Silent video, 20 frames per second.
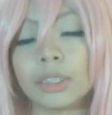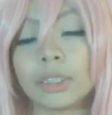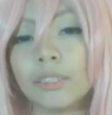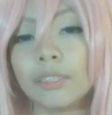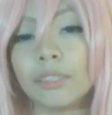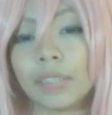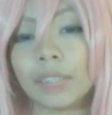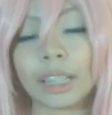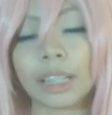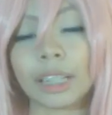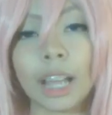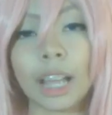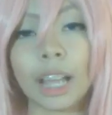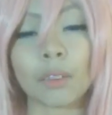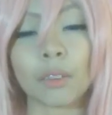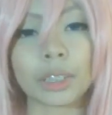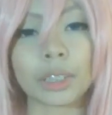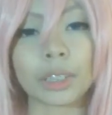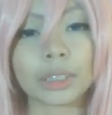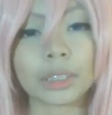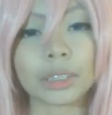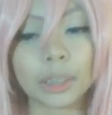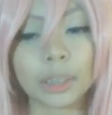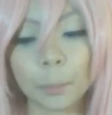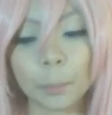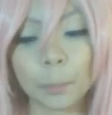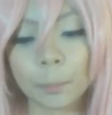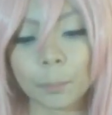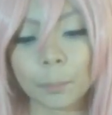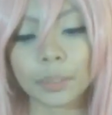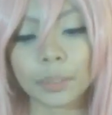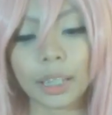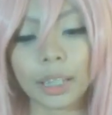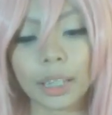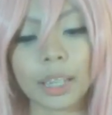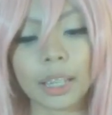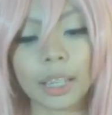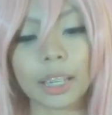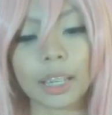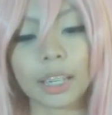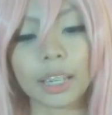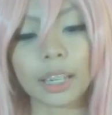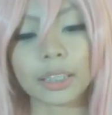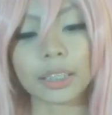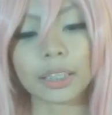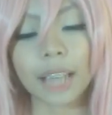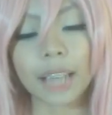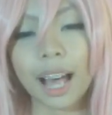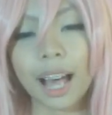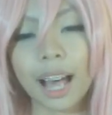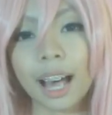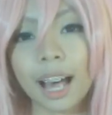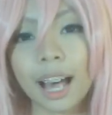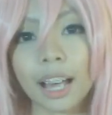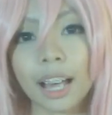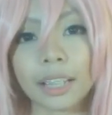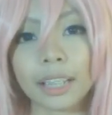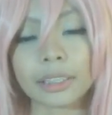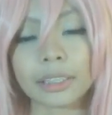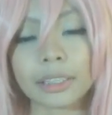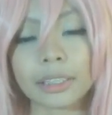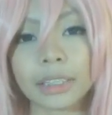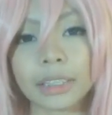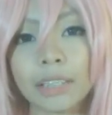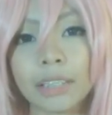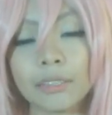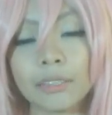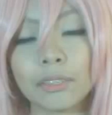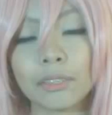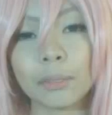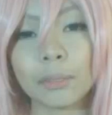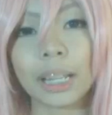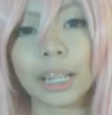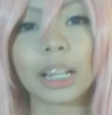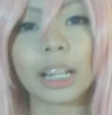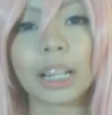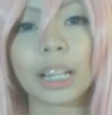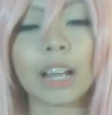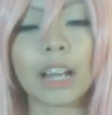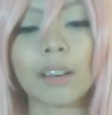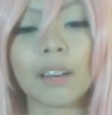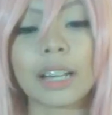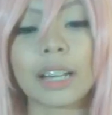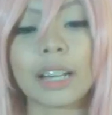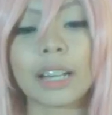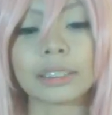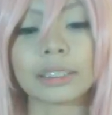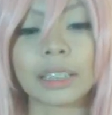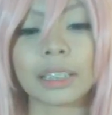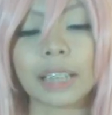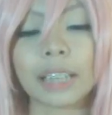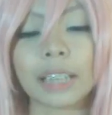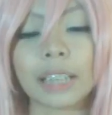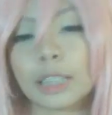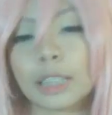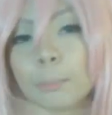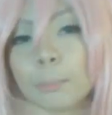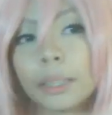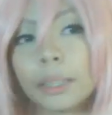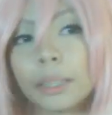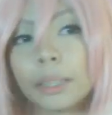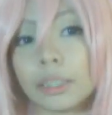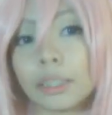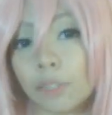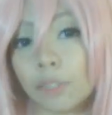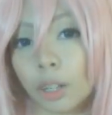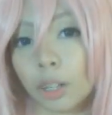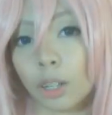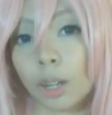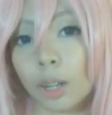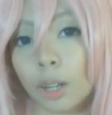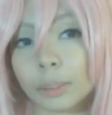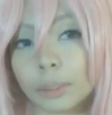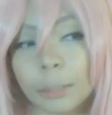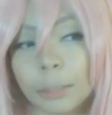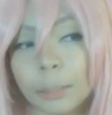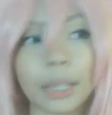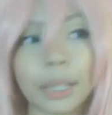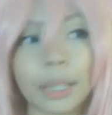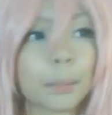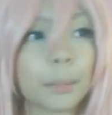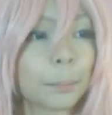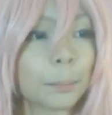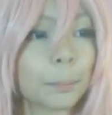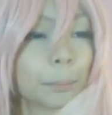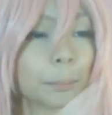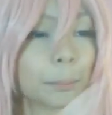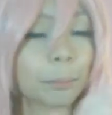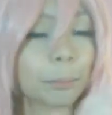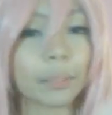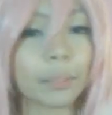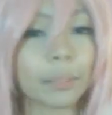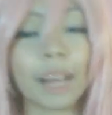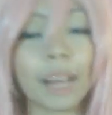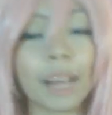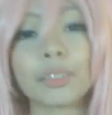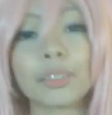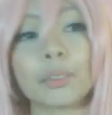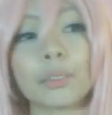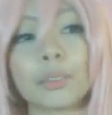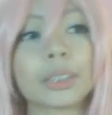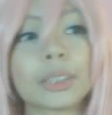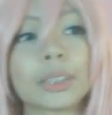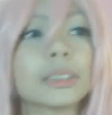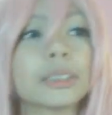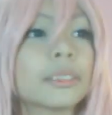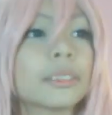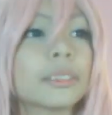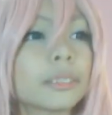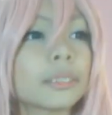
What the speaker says: allowance, and I save my allowance and I spend it for cosplay afterwards.